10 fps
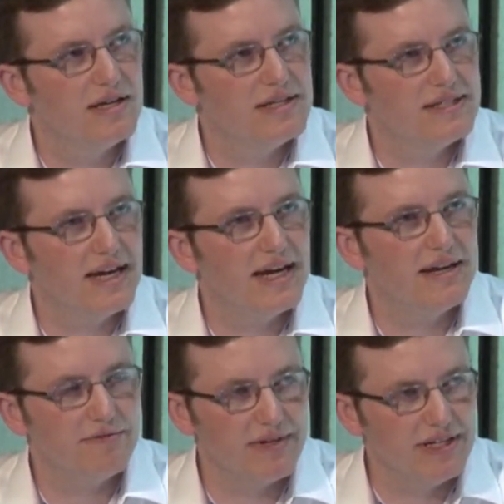say
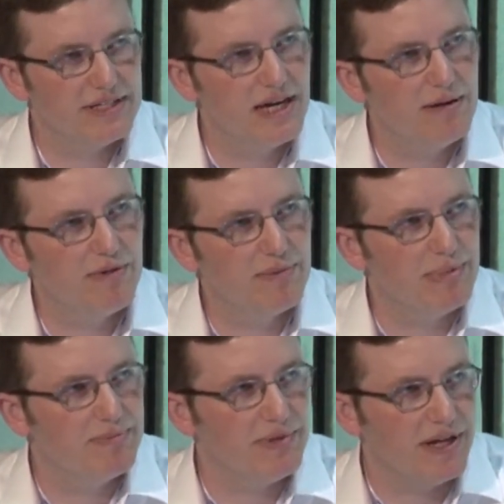in real time where
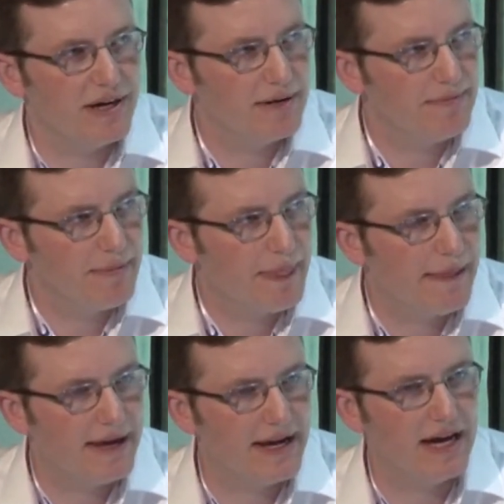people are,
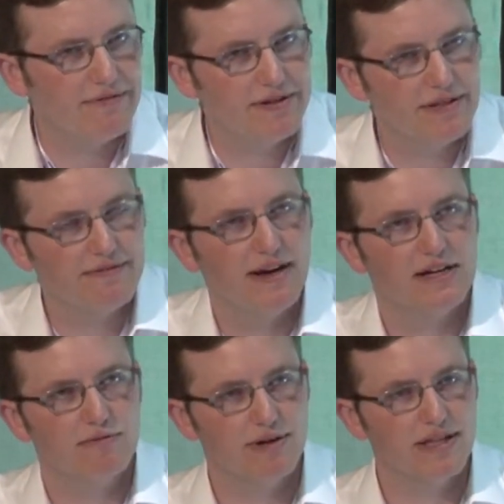and after the
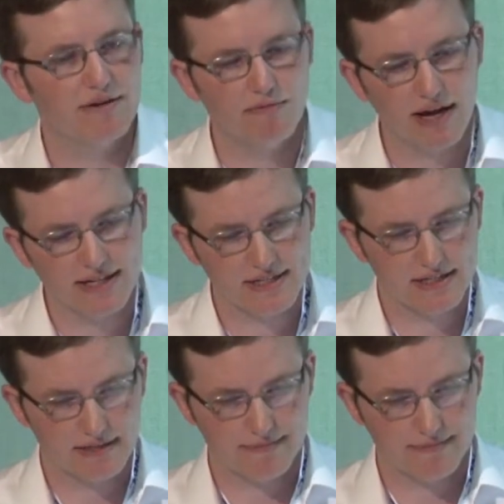fact where they went.